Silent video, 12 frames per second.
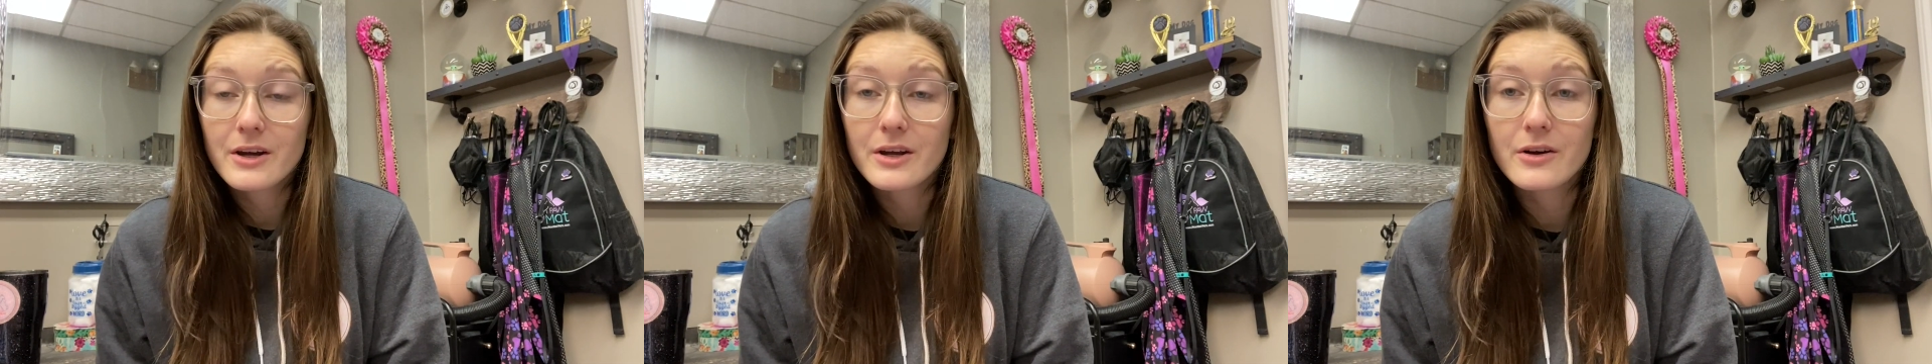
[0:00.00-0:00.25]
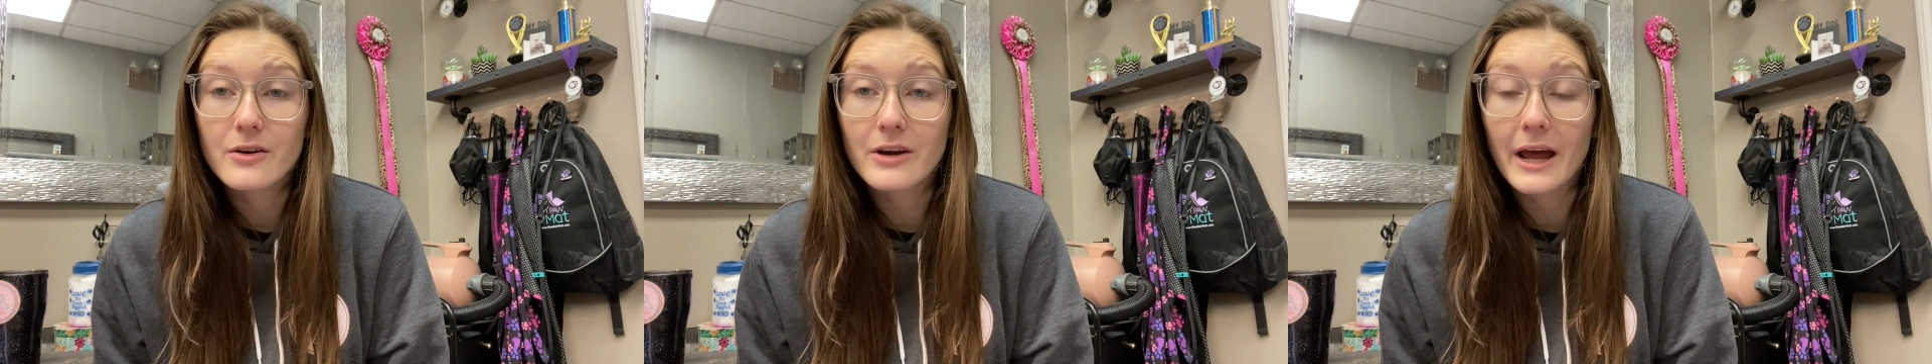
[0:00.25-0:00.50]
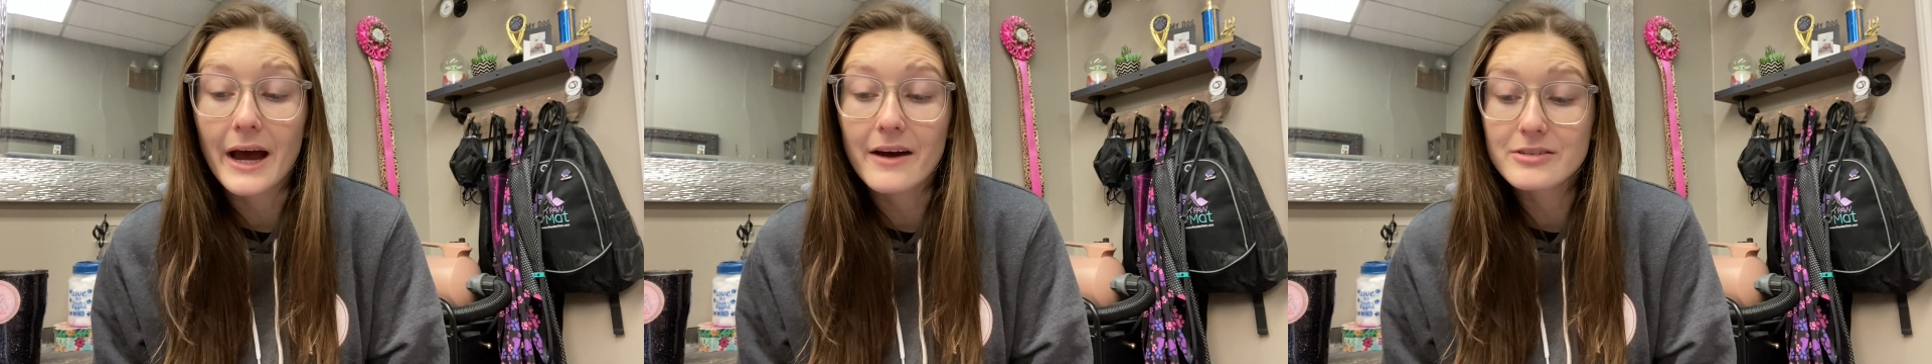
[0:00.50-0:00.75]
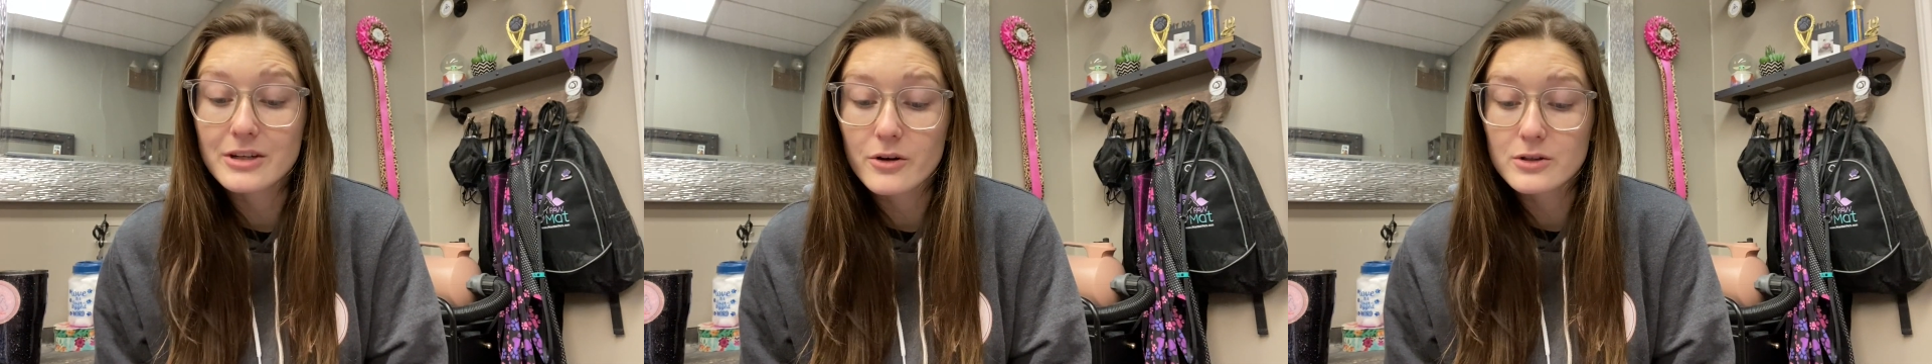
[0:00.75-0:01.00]
You don't
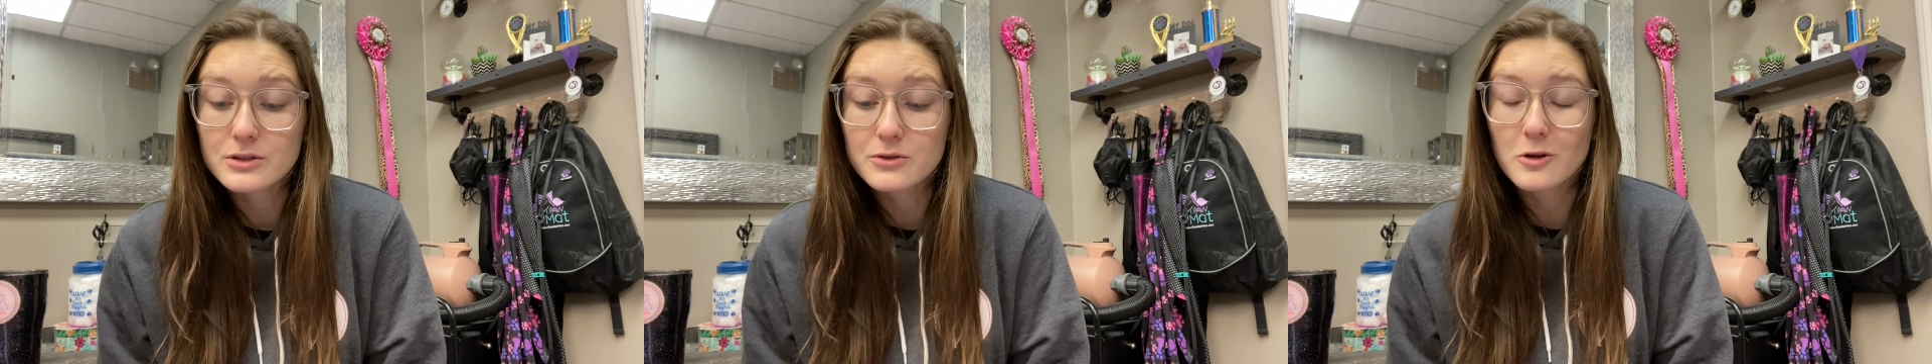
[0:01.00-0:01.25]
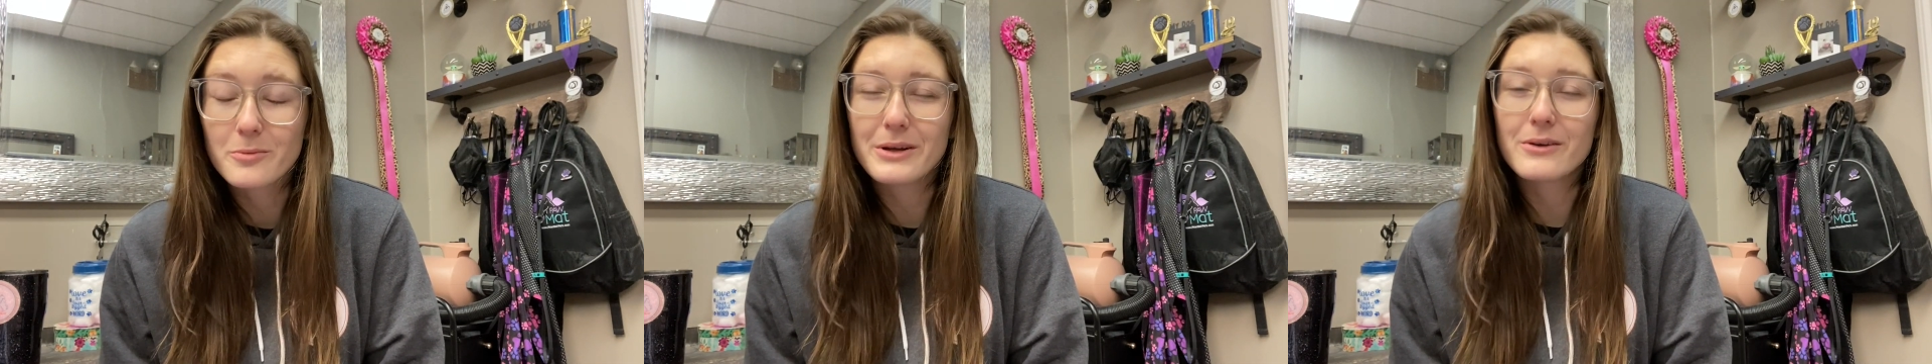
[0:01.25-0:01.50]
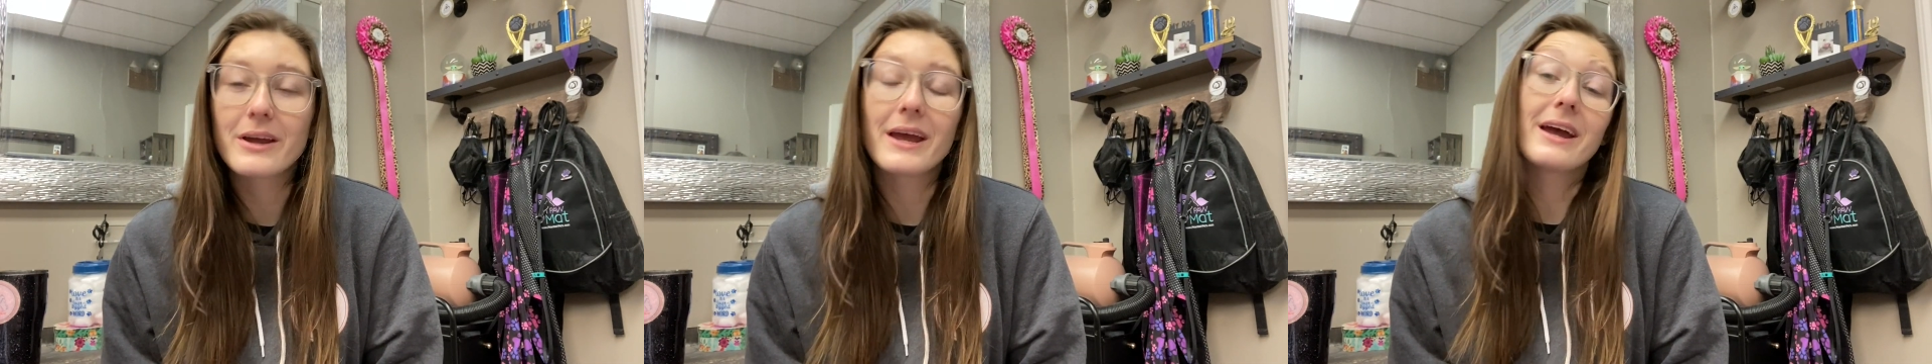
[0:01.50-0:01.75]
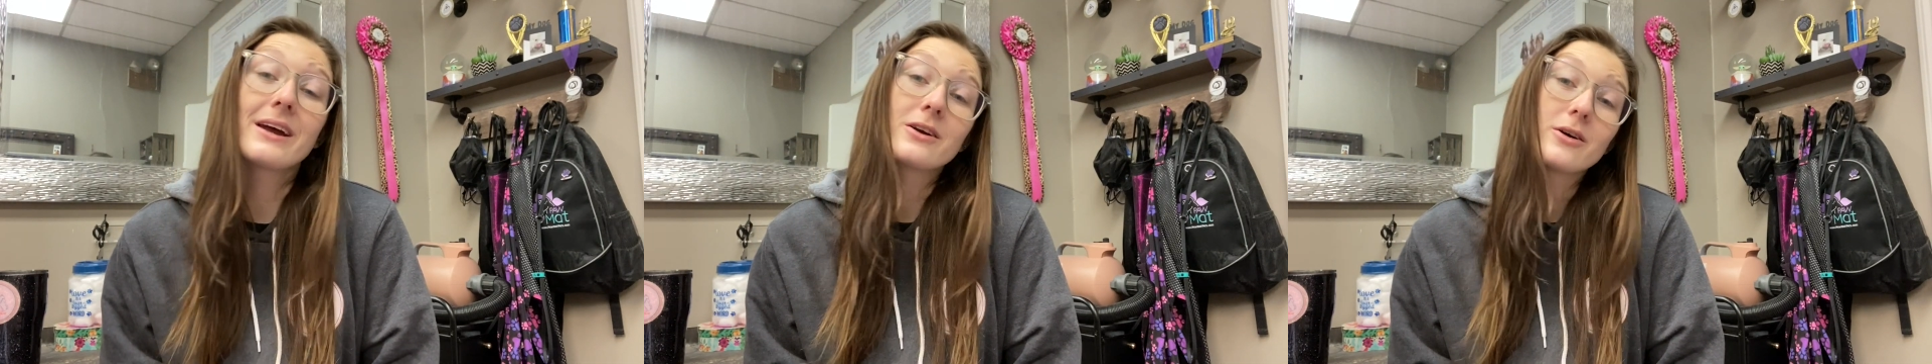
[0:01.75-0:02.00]
have to go to school, but you
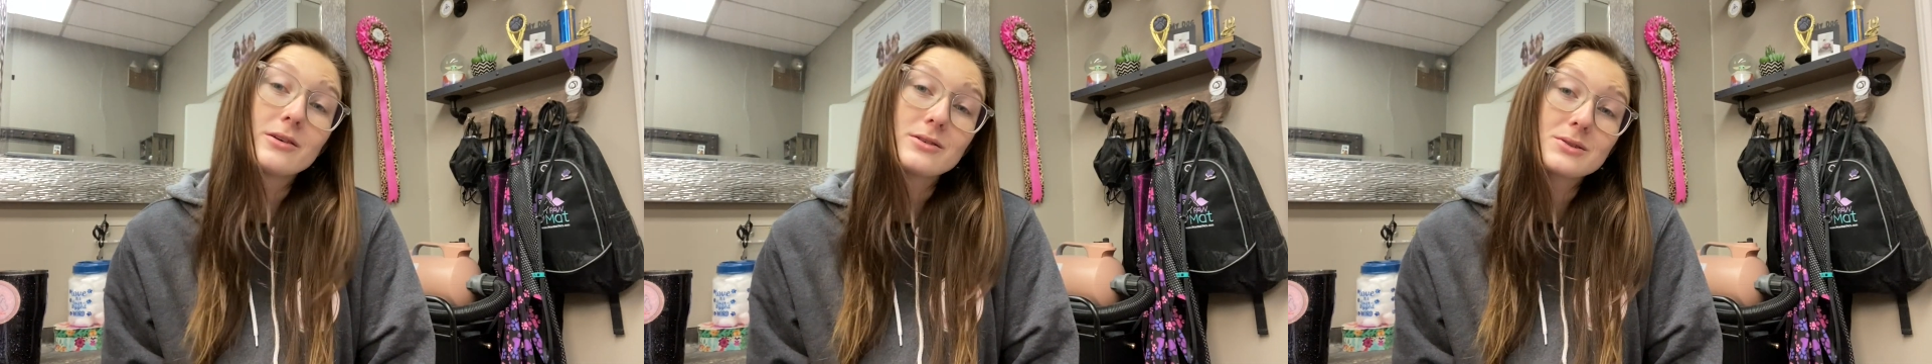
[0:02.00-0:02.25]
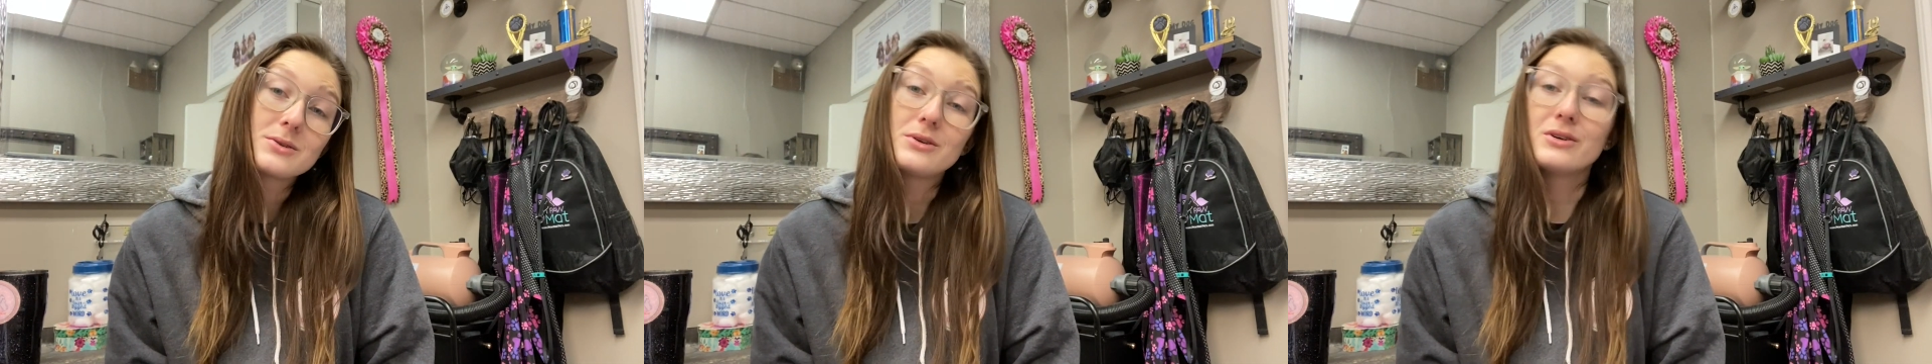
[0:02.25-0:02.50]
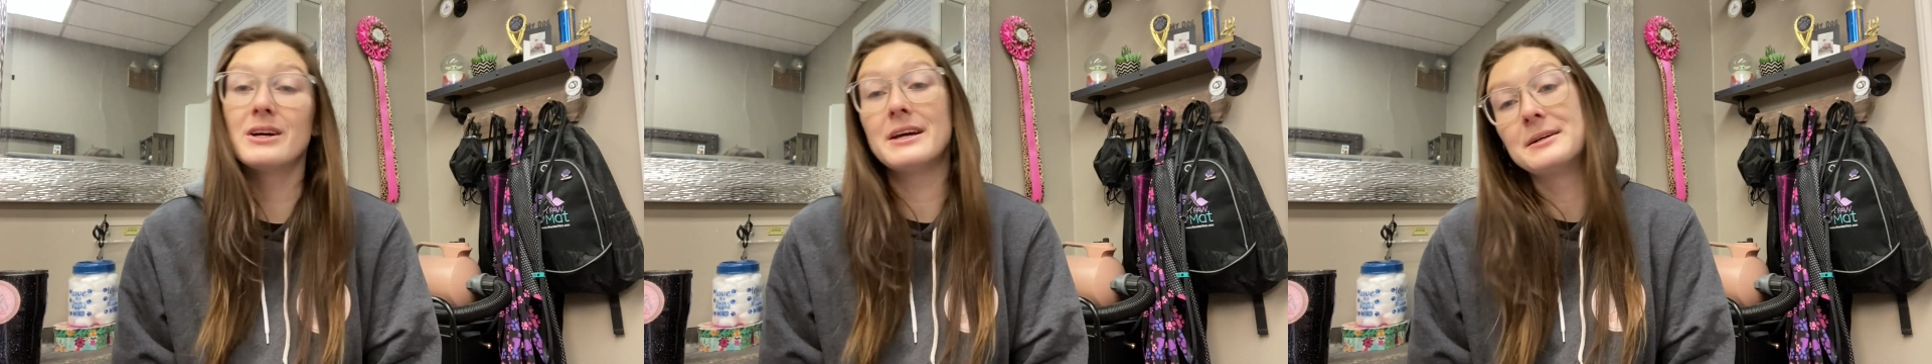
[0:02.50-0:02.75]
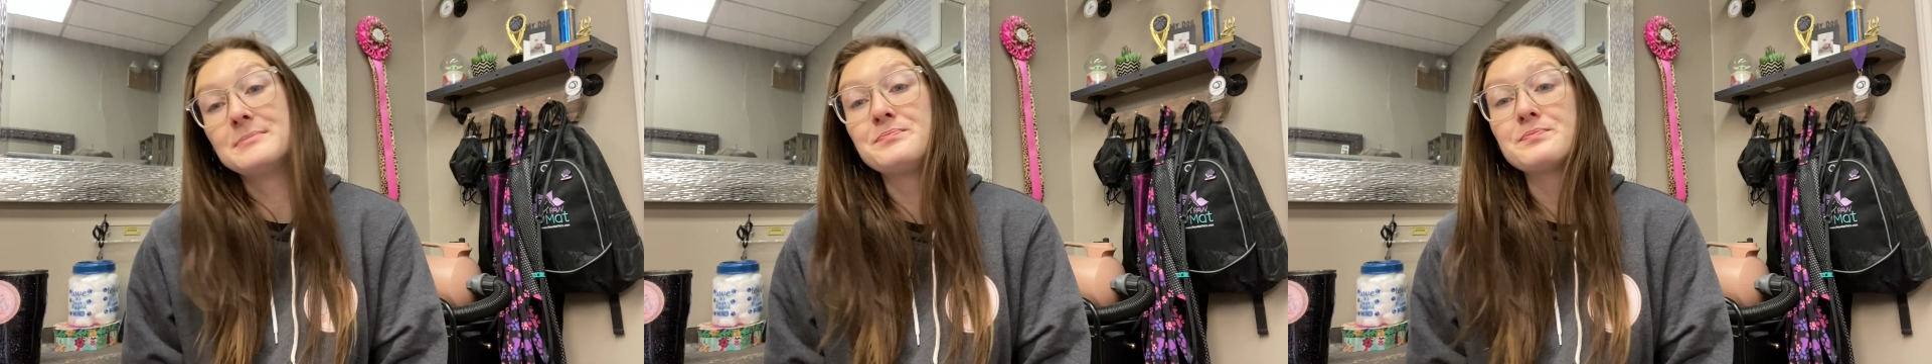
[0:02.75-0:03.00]
can go to school,
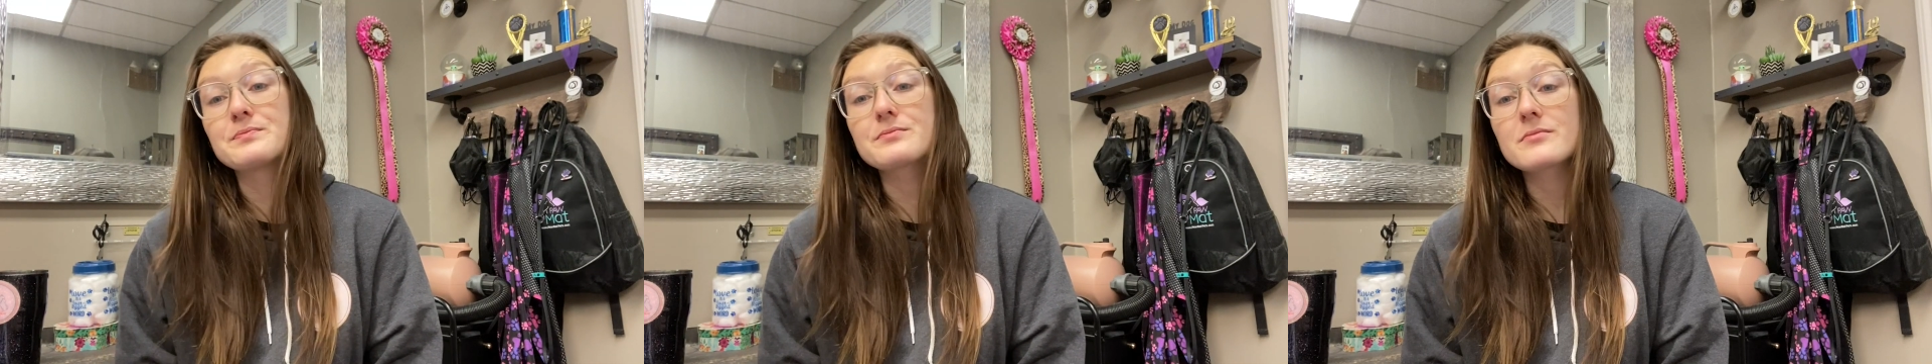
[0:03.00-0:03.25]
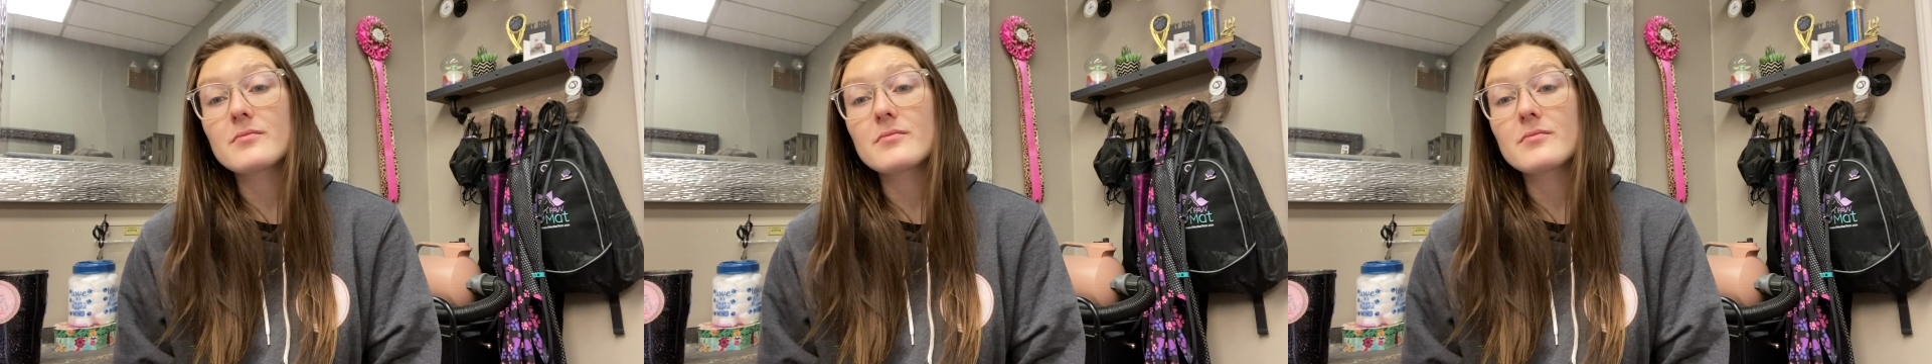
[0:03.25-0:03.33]
and